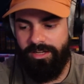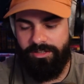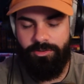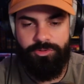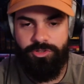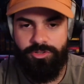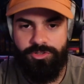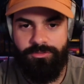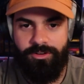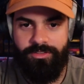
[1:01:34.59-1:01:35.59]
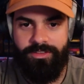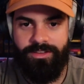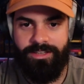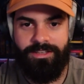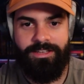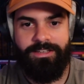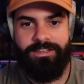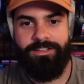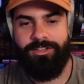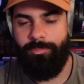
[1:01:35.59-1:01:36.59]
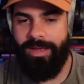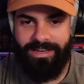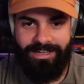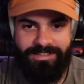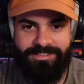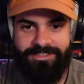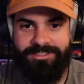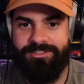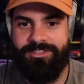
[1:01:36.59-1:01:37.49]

culture so far, that like they're badasses,